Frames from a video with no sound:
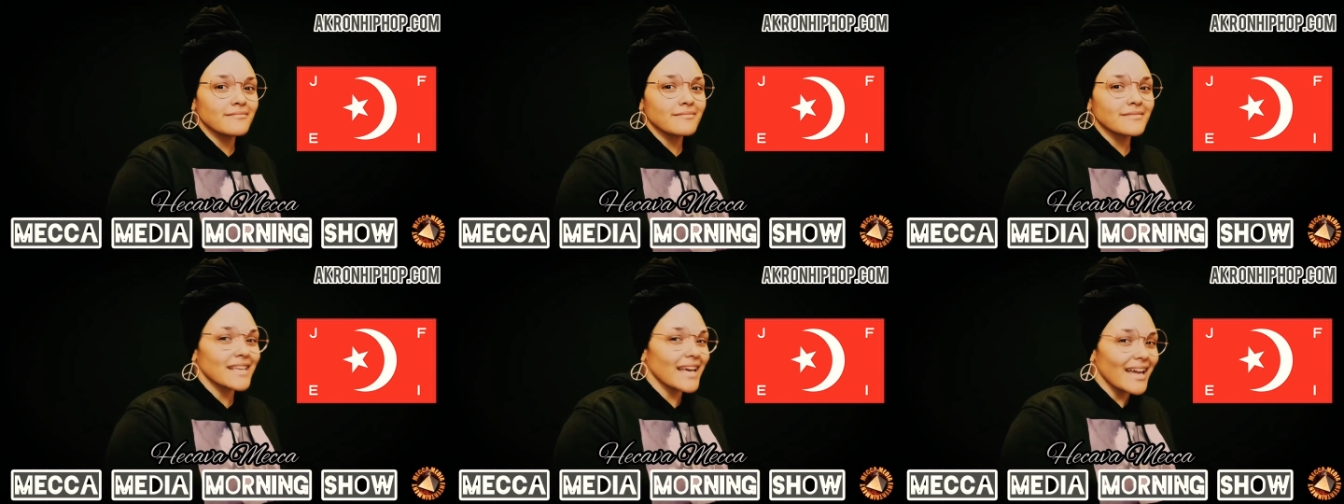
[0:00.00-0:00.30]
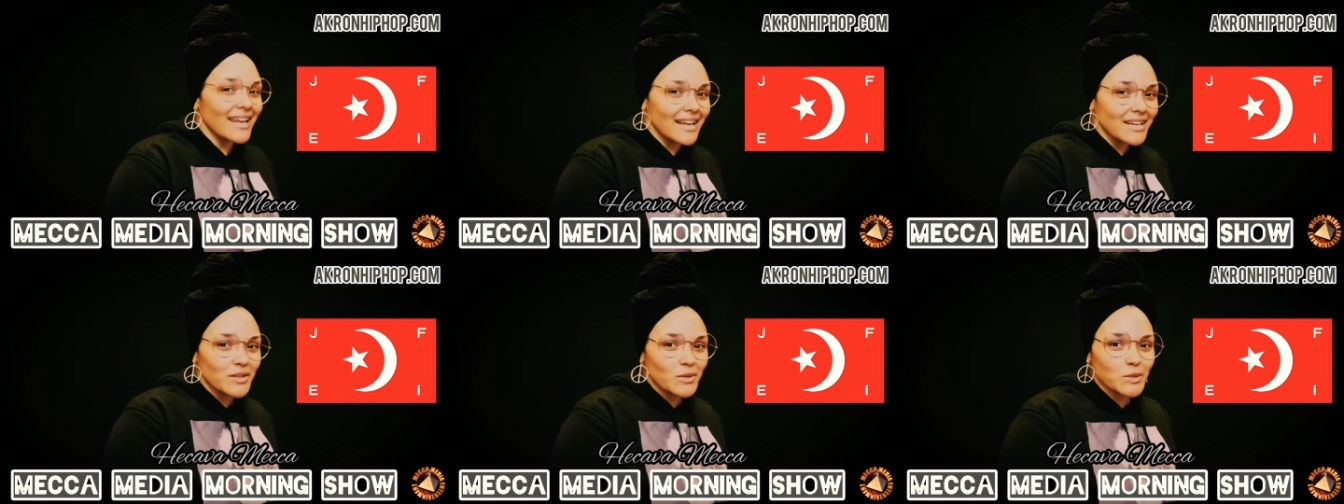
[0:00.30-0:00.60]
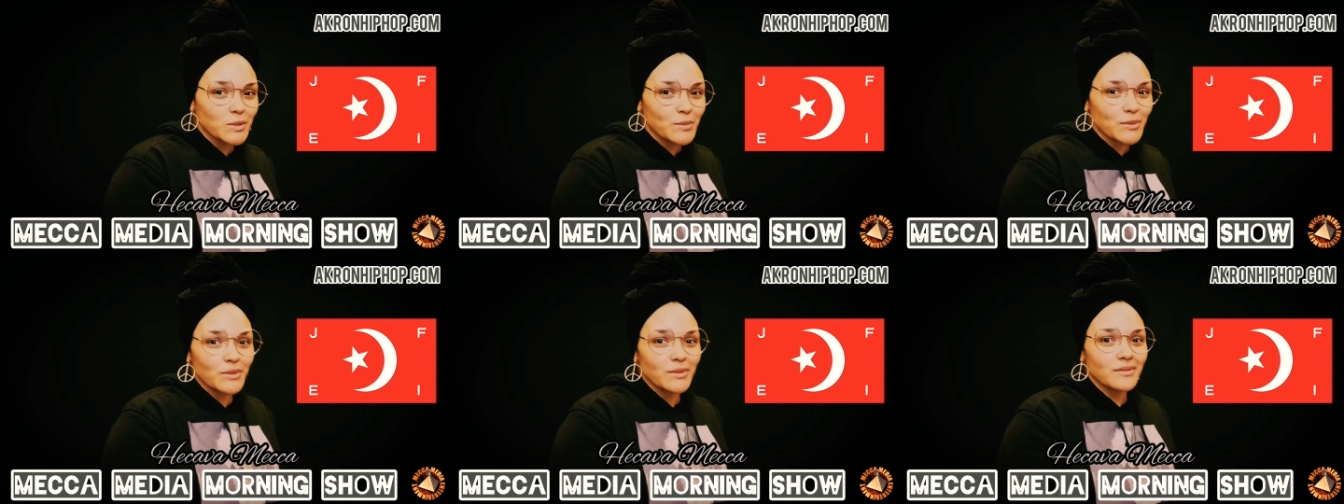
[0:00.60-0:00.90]
God ain't no
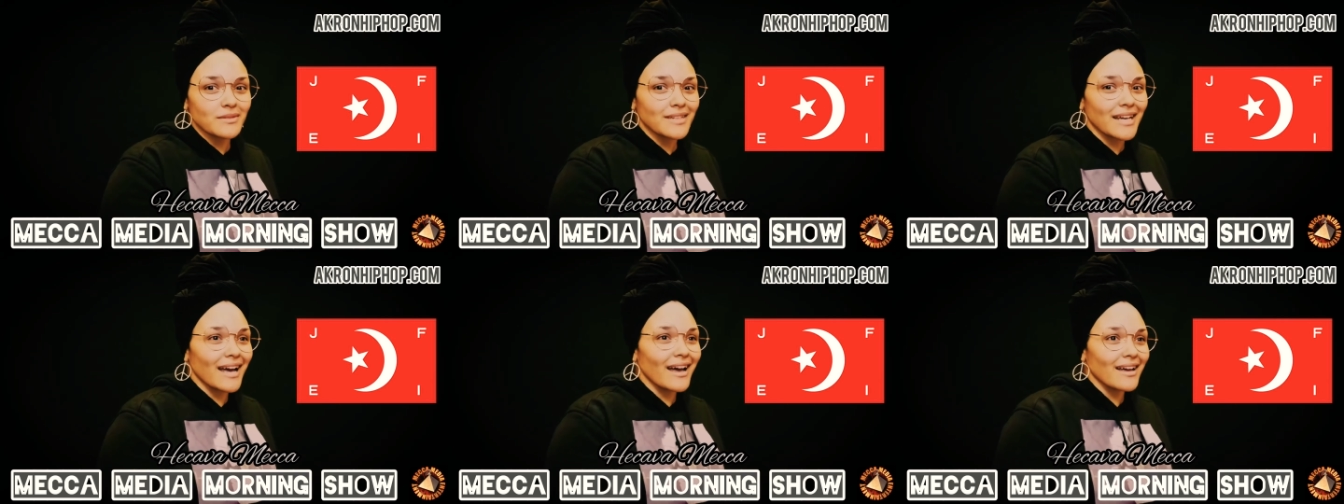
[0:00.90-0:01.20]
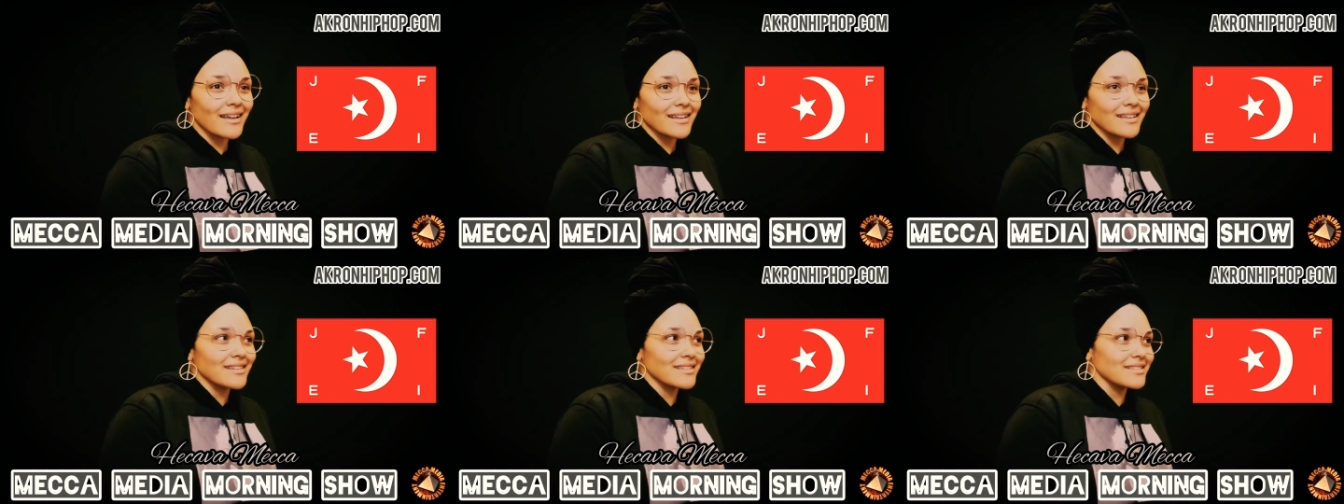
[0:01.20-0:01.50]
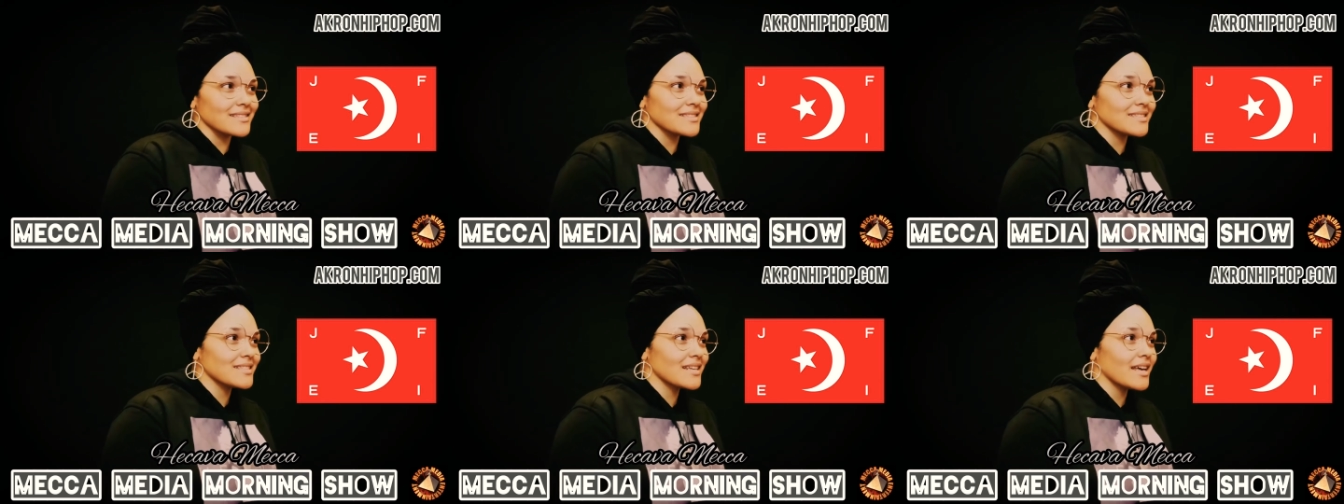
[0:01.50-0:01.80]
spook. God
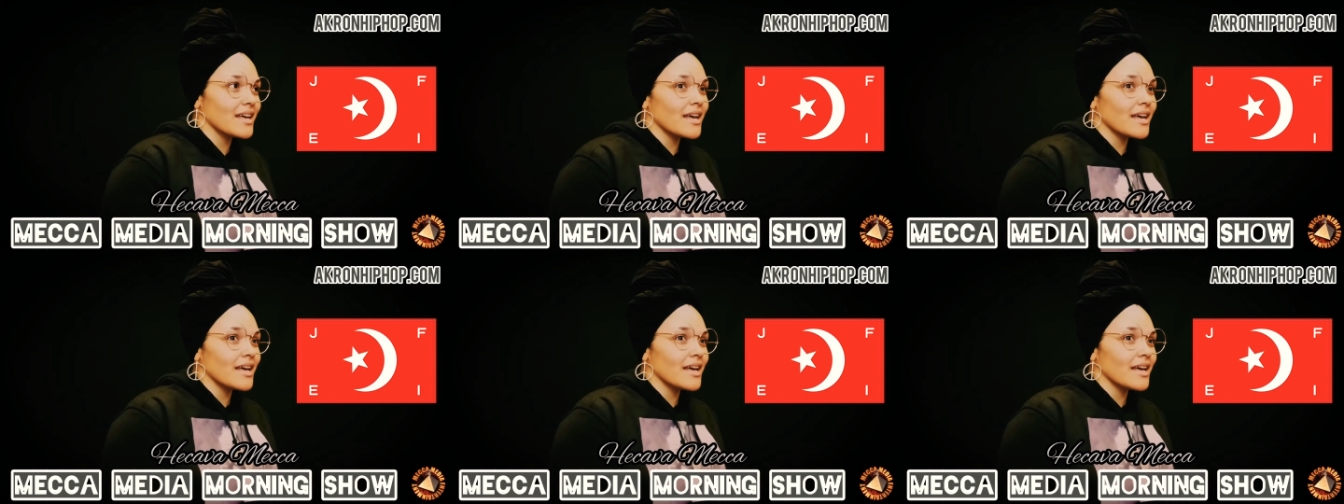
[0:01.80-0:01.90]
is